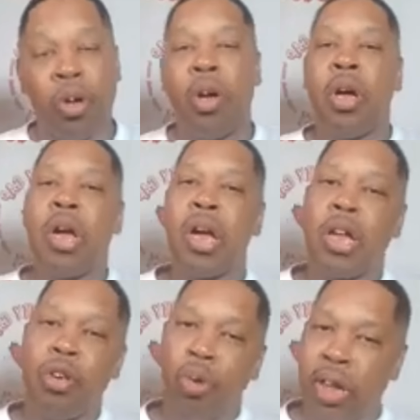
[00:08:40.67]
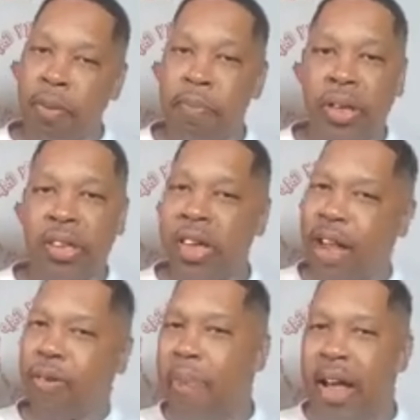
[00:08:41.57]
And you know, got the midgets,
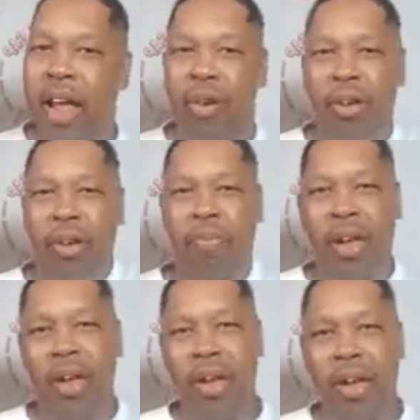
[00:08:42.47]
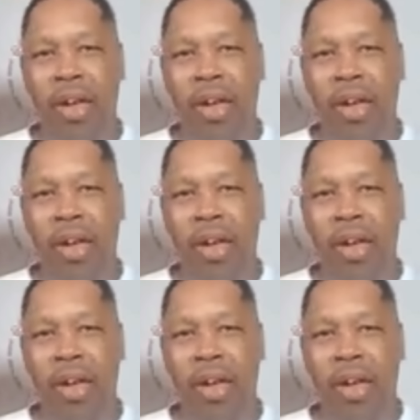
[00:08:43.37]
everybody out here, man.